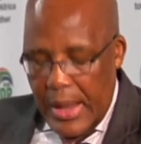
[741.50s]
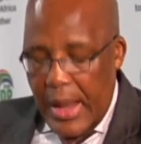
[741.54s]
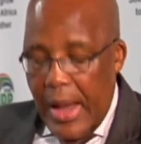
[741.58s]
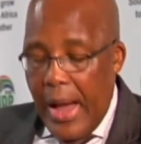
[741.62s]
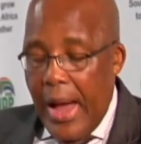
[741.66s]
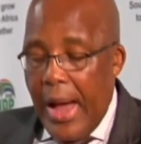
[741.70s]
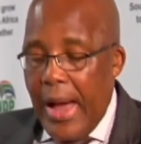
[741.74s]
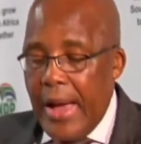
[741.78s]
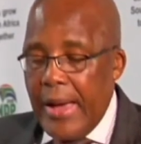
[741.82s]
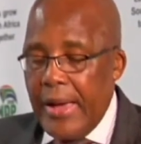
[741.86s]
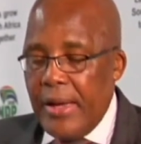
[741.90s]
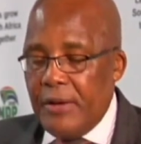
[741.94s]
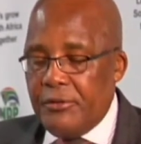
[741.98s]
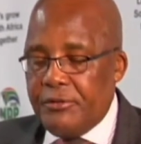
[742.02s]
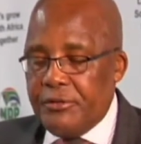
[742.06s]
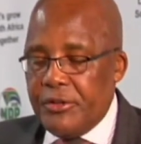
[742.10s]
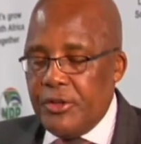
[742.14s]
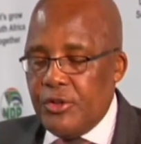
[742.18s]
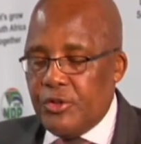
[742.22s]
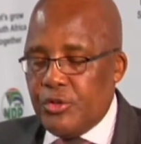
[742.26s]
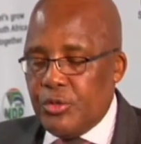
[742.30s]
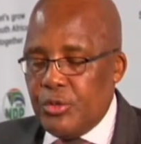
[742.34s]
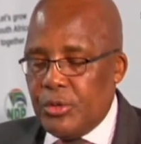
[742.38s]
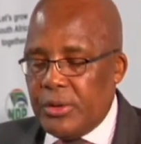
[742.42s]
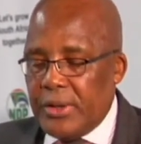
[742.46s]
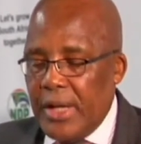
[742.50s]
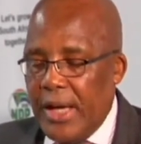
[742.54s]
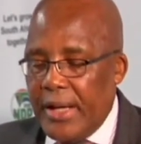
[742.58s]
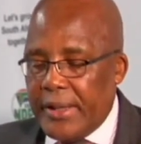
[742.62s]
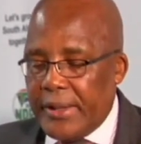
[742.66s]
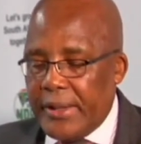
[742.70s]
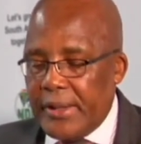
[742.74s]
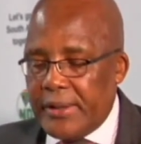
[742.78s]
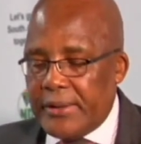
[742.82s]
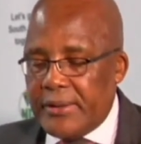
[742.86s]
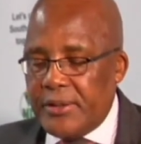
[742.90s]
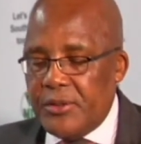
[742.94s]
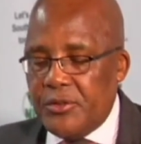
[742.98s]
I have issued
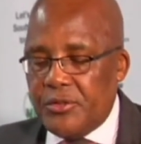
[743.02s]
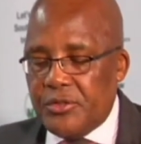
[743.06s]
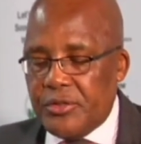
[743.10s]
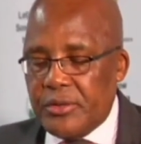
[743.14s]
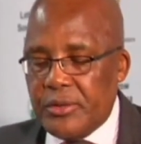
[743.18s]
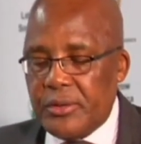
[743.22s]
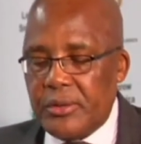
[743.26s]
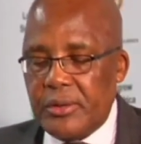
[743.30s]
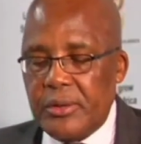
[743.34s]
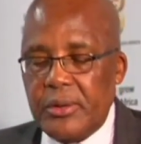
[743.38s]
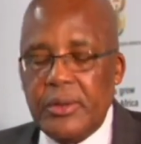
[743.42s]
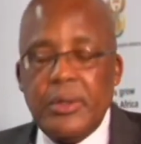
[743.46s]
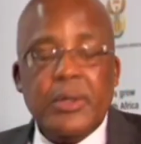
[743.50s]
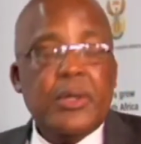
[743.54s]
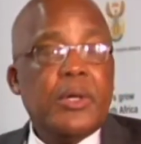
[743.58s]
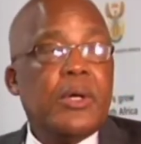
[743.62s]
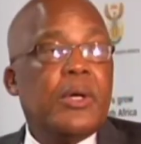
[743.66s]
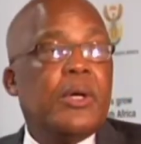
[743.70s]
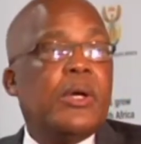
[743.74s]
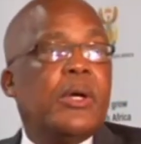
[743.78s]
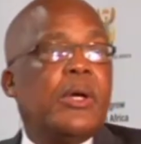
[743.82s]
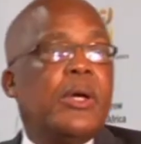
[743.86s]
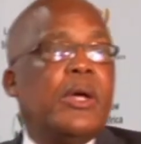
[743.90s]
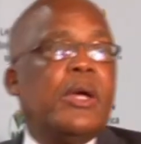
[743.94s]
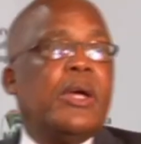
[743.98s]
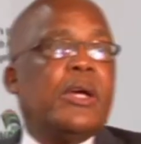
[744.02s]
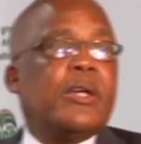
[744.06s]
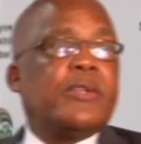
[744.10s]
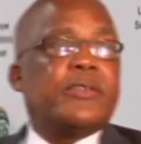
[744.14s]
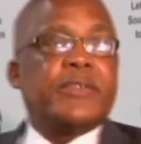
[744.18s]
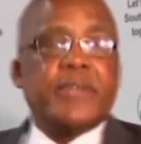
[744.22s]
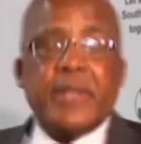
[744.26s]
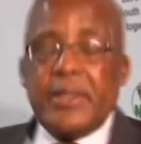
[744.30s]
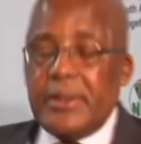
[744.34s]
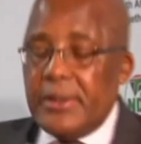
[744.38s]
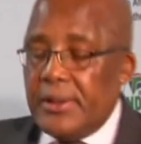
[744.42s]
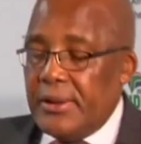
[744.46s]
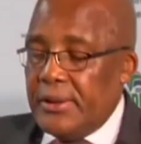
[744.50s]
directives
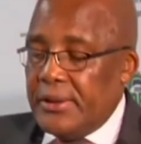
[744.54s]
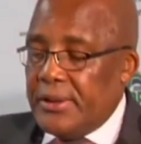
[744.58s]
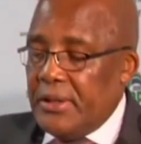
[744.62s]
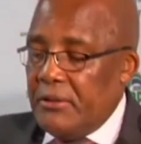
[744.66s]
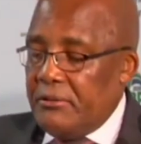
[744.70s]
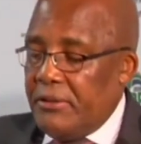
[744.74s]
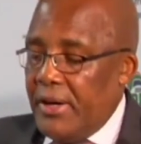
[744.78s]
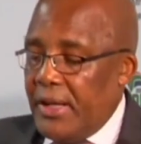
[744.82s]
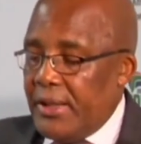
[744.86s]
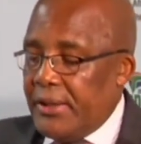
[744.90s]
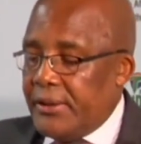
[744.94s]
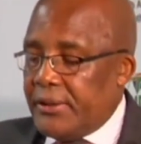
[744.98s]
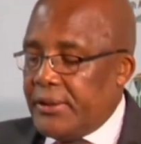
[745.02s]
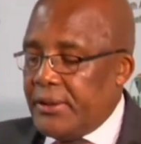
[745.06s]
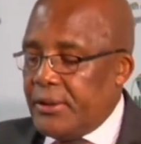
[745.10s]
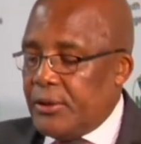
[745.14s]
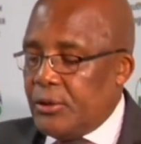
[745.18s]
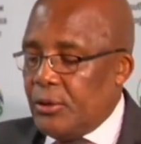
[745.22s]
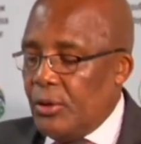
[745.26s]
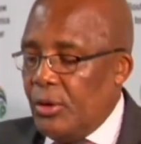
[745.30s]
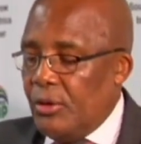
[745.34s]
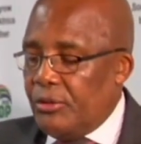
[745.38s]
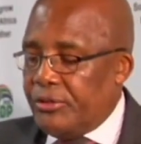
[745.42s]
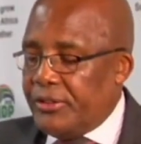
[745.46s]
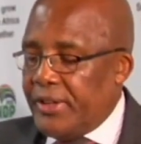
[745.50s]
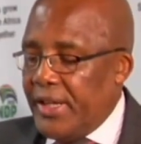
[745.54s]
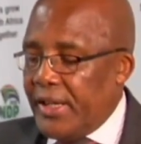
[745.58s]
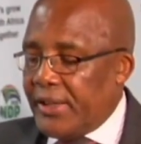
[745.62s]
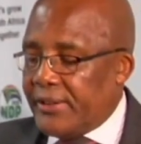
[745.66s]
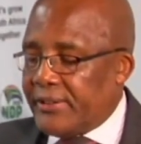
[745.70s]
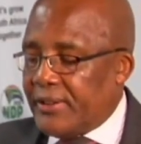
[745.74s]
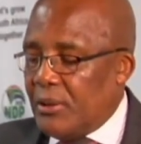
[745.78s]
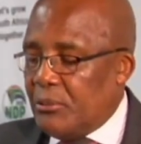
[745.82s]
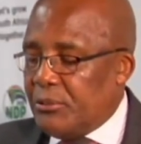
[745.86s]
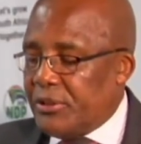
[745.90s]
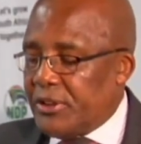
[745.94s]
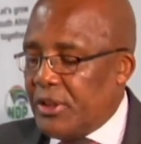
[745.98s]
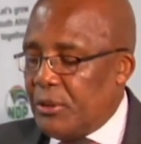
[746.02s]
extending the validity of the
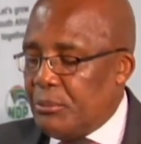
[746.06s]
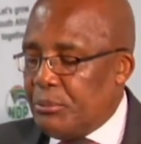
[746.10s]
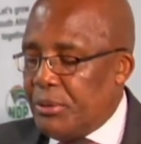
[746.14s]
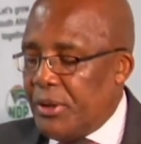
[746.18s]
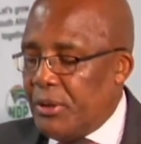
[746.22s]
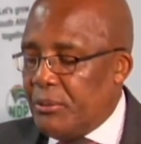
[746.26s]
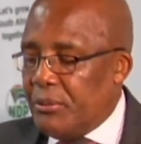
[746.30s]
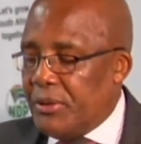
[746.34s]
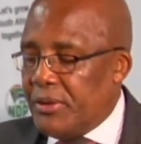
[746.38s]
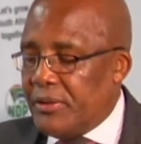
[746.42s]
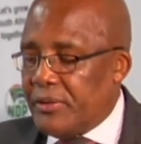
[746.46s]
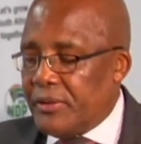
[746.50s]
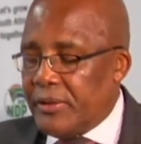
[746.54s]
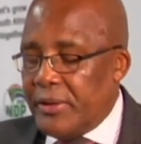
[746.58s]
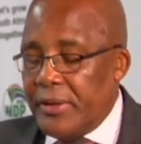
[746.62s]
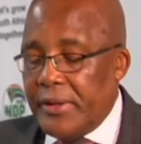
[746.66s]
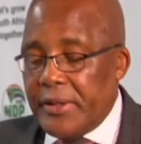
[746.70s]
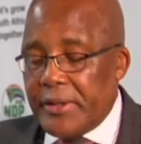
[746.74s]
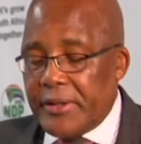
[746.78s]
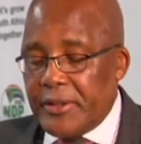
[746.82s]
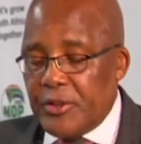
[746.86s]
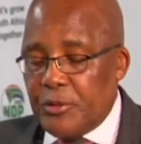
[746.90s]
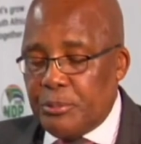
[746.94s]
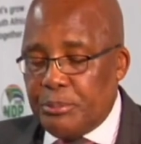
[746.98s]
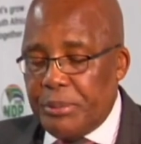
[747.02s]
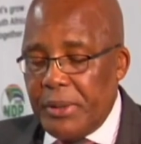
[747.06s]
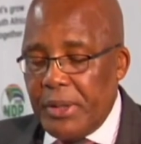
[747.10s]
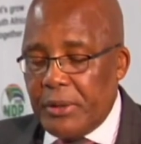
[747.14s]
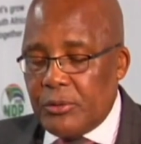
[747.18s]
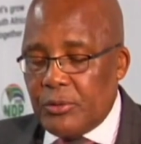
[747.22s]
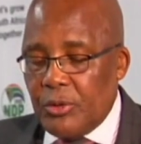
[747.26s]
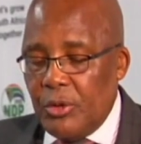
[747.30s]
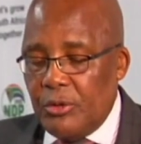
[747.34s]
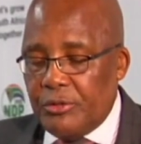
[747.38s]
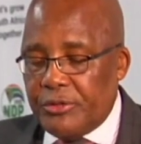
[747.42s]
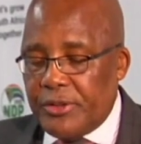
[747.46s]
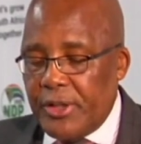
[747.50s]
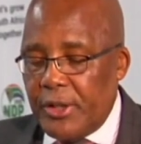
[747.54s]
exemption permits in
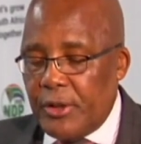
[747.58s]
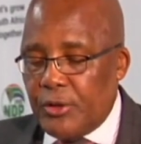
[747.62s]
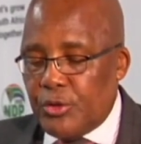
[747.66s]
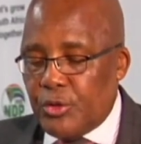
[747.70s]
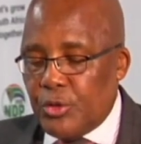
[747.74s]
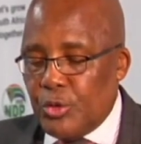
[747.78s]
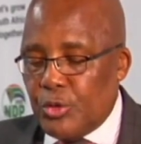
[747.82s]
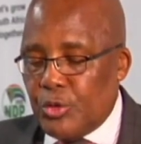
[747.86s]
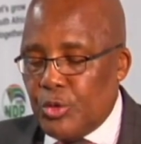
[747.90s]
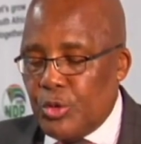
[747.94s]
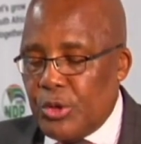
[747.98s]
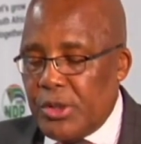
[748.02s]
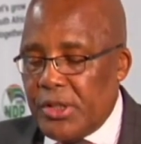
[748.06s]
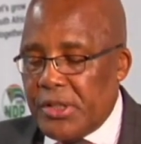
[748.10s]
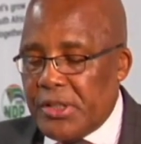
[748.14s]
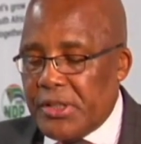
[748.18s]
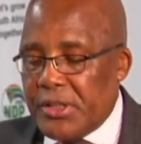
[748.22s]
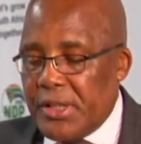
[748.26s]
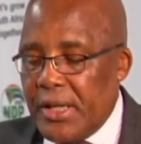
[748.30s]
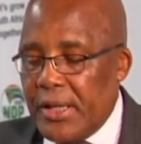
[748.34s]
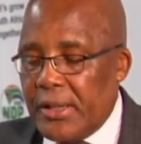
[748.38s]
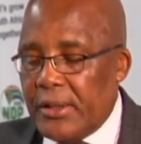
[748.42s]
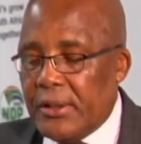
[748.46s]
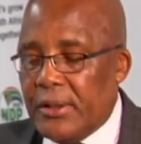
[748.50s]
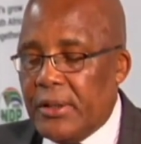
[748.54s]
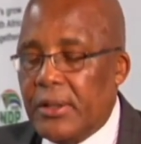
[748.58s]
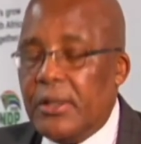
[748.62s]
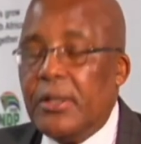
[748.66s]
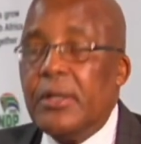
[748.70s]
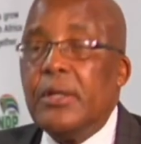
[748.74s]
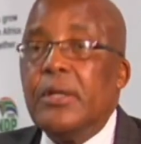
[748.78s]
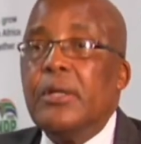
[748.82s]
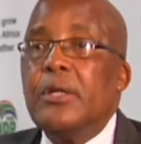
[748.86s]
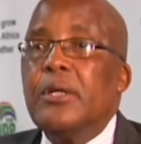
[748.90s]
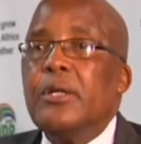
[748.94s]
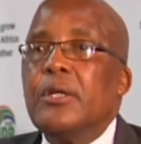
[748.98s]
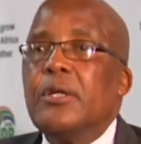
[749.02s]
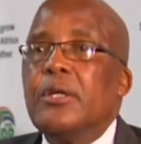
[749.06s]
respect of the Lesotho national
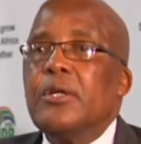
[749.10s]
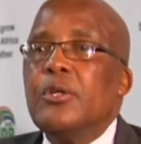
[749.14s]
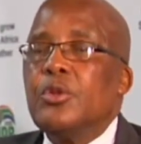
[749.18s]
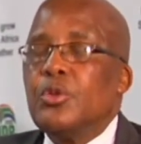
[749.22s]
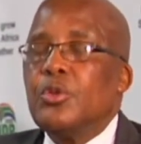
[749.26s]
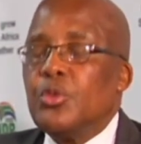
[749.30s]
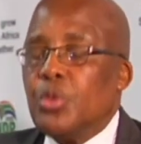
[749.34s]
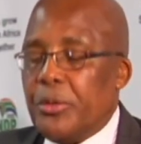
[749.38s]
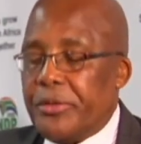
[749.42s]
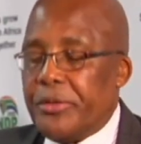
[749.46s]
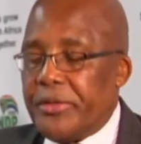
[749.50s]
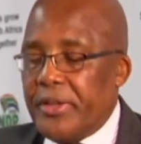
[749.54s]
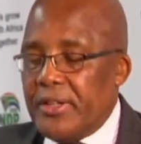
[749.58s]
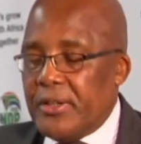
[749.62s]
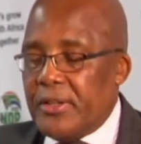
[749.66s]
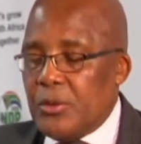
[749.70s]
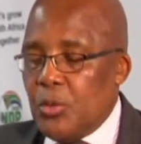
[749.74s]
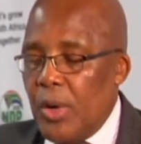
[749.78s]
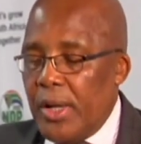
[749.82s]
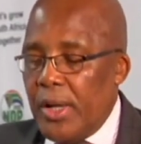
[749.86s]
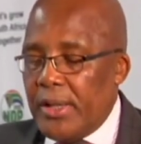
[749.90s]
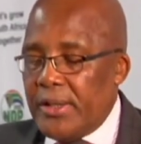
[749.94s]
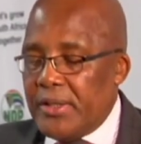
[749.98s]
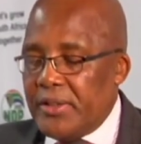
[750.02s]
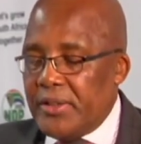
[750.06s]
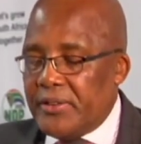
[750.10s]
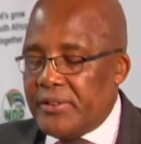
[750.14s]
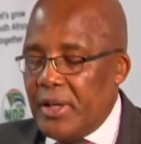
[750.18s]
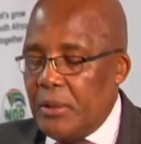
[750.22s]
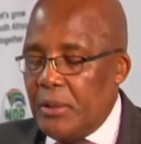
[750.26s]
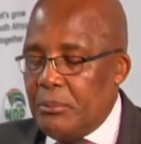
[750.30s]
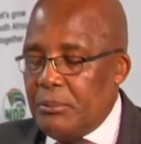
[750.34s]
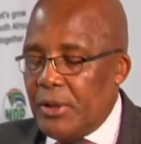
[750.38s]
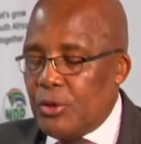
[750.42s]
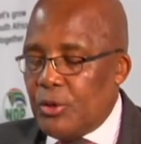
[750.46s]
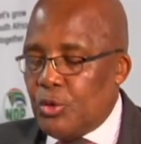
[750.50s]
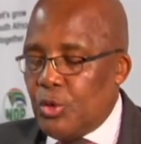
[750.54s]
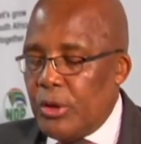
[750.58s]
to 31
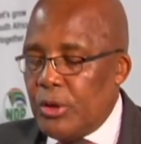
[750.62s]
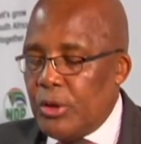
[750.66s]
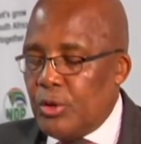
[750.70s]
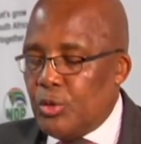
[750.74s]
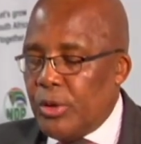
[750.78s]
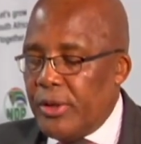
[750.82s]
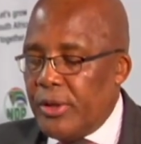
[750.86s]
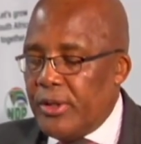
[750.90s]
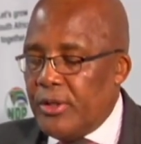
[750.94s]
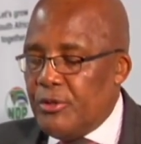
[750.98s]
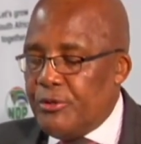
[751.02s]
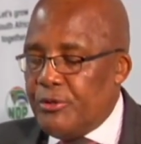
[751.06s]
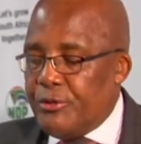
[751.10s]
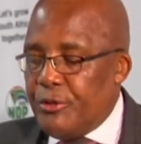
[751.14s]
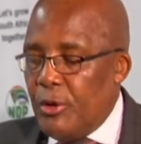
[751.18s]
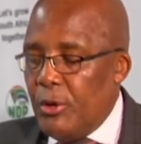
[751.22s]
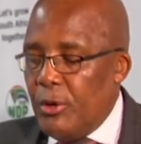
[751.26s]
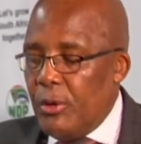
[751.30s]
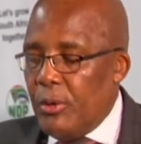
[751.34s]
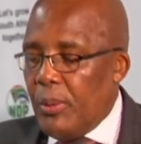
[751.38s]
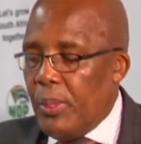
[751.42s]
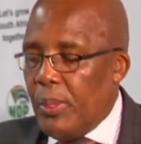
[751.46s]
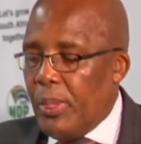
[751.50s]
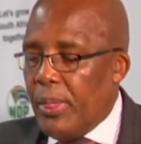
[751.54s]
December 2024